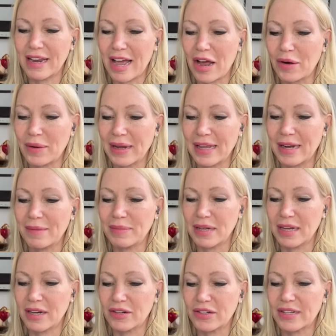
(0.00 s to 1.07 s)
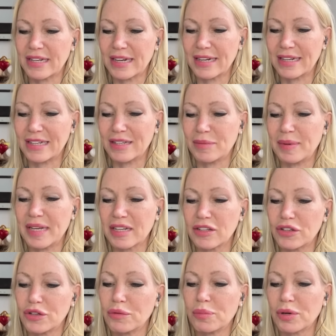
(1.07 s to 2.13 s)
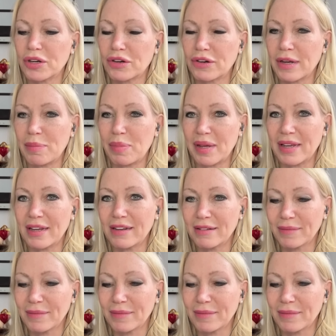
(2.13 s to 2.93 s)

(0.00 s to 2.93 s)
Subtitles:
How do I get him to understand he's being super creepy?